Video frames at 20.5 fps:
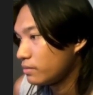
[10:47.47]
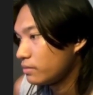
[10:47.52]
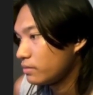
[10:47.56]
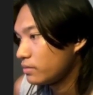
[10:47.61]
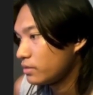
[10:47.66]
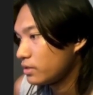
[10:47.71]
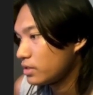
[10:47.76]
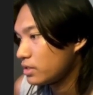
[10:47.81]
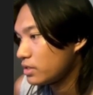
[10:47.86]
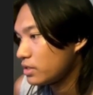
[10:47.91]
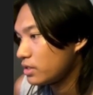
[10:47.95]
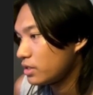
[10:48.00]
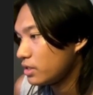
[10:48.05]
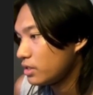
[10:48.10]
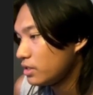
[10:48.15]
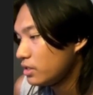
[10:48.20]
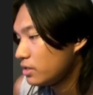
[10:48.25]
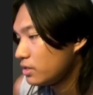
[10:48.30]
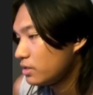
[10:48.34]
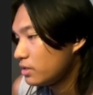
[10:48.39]
it's
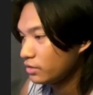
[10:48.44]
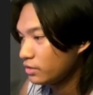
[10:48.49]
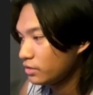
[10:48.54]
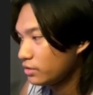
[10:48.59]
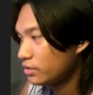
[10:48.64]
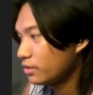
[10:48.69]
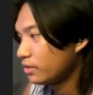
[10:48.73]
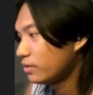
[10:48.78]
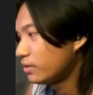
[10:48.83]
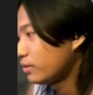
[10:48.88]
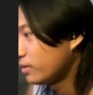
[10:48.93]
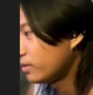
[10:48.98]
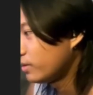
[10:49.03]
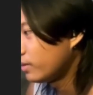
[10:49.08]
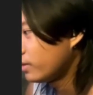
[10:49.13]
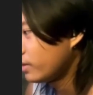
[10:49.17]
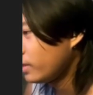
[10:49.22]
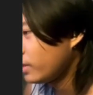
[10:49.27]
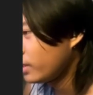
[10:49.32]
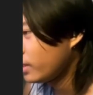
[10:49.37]
done.
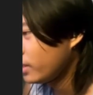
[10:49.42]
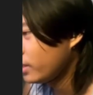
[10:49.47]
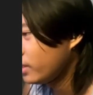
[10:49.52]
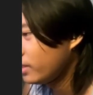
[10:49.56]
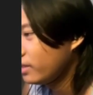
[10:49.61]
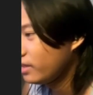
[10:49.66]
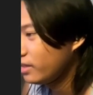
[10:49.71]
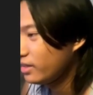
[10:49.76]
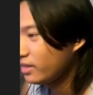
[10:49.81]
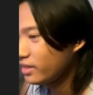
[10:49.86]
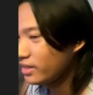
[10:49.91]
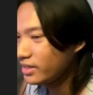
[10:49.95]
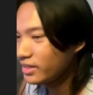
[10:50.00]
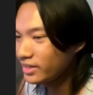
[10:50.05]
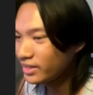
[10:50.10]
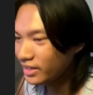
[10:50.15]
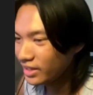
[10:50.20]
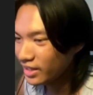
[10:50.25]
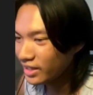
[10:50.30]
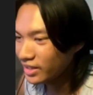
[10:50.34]
So
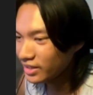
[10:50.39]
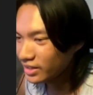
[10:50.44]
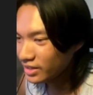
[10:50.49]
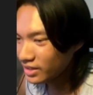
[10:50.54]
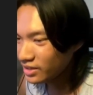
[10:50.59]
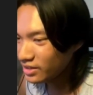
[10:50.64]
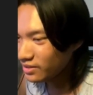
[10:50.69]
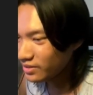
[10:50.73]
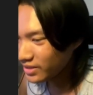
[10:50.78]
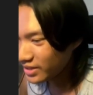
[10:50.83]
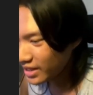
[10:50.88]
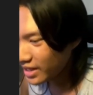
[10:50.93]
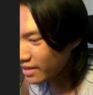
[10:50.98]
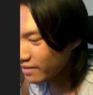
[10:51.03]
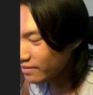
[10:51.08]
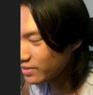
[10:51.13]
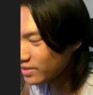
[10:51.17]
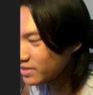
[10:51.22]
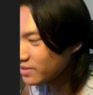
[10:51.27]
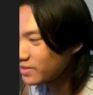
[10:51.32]
yeah, this is what
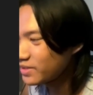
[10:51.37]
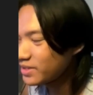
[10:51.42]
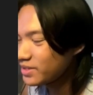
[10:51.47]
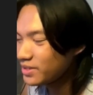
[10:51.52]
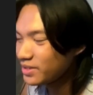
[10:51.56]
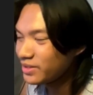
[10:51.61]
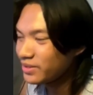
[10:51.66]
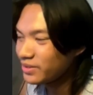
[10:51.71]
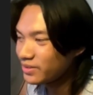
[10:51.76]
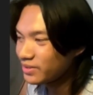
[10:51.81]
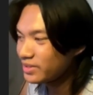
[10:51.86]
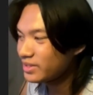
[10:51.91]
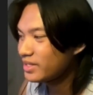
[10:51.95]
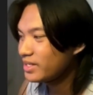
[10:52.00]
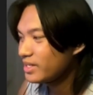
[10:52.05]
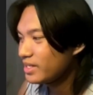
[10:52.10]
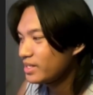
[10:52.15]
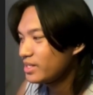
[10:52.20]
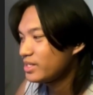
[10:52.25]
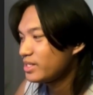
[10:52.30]
happens when you use
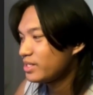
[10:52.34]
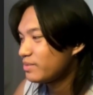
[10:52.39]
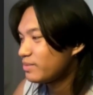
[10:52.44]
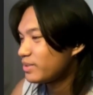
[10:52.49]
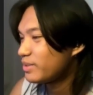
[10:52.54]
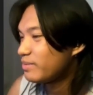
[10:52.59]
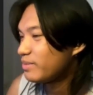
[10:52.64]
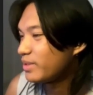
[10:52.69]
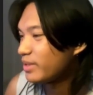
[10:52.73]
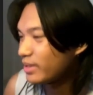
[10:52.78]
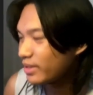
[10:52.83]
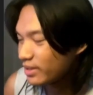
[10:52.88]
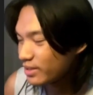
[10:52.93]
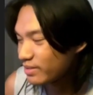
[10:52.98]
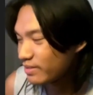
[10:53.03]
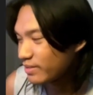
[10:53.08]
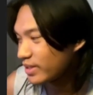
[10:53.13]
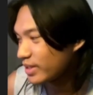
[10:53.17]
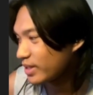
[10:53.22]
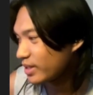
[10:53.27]
cheaper
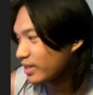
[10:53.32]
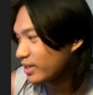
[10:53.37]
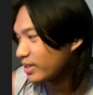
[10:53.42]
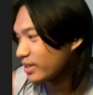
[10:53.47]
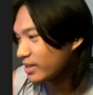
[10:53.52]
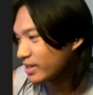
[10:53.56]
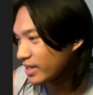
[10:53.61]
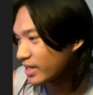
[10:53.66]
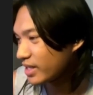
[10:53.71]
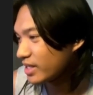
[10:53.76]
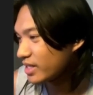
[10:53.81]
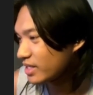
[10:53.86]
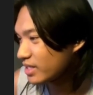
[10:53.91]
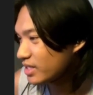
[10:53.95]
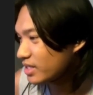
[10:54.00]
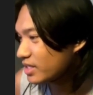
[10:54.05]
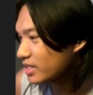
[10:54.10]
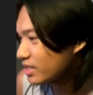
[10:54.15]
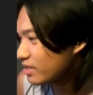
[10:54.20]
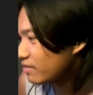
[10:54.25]
models, but yeah, let's
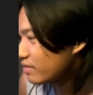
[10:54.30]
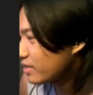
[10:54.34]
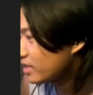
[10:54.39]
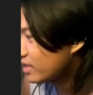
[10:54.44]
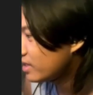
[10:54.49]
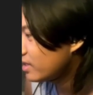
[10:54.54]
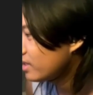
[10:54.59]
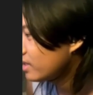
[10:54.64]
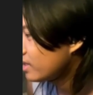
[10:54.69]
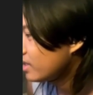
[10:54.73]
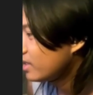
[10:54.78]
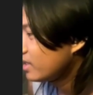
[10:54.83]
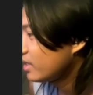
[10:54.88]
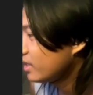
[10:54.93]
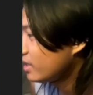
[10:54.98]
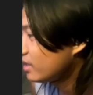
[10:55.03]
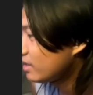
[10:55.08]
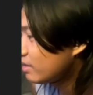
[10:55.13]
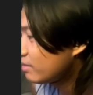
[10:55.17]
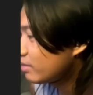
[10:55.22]
just give it
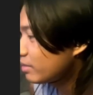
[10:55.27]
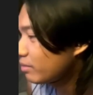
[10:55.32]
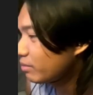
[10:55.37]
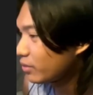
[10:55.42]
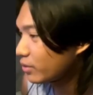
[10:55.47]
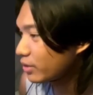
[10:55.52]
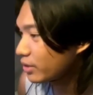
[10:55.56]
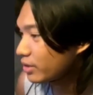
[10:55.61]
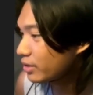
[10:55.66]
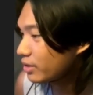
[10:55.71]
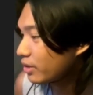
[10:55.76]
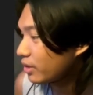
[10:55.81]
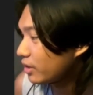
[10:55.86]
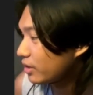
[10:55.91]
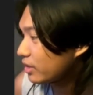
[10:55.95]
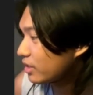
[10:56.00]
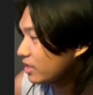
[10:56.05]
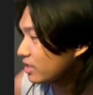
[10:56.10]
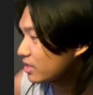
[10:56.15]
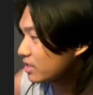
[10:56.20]
a little bit more
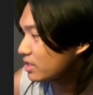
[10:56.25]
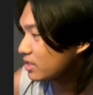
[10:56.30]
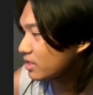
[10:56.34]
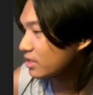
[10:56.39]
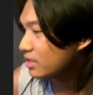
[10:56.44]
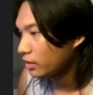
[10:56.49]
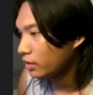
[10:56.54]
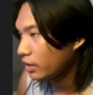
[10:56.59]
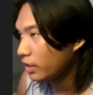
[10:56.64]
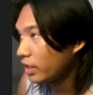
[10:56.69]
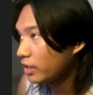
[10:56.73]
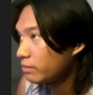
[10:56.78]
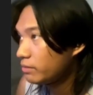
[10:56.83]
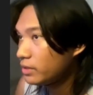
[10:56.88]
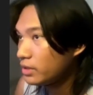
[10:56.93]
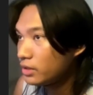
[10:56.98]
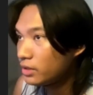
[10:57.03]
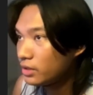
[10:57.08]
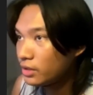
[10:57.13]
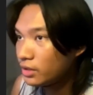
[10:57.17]
context. I
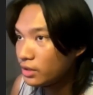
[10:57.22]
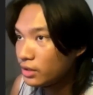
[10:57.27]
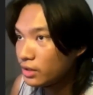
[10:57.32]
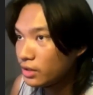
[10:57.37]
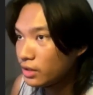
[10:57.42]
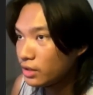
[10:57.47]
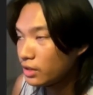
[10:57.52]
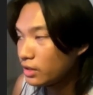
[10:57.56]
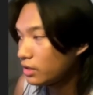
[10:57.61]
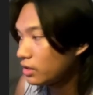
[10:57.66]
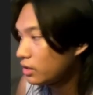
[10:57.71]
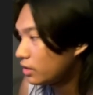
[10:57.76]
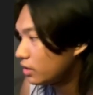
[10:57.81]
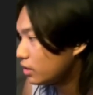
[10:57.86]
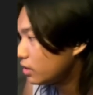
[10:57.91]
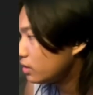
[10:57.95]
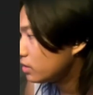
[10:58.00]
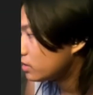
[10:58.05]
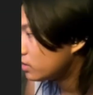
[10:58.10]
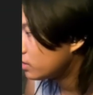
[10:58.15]
mean, it
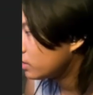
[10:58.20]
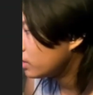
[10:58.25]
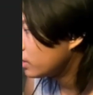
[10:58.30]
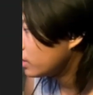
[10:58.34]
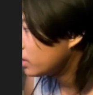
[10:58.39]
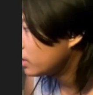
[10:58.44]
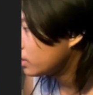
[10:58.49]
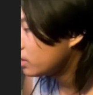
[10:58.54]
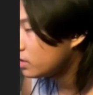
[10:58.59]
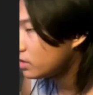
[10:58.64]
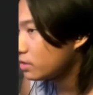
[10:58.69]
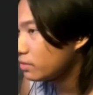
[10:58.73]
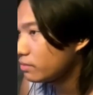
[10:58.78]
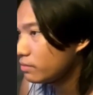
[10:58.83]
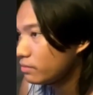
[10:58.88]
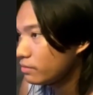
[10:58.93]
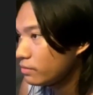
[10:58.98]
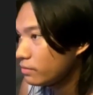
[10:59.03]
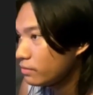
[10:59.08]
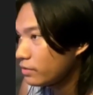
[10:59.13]
is creating
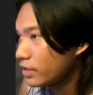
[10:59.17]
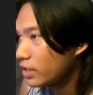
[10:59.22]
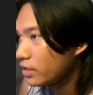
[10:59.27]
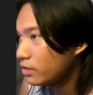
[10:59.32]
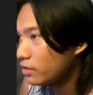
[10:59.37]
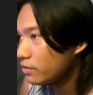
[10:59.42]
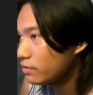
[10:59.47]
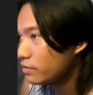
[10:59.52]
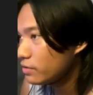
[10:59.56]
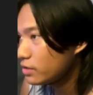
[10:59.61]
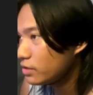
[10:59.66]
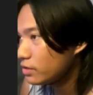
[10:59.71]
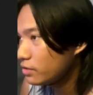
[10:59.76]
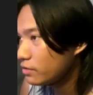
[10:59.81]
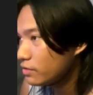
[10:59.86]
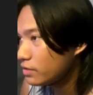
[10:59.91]
some random stuffs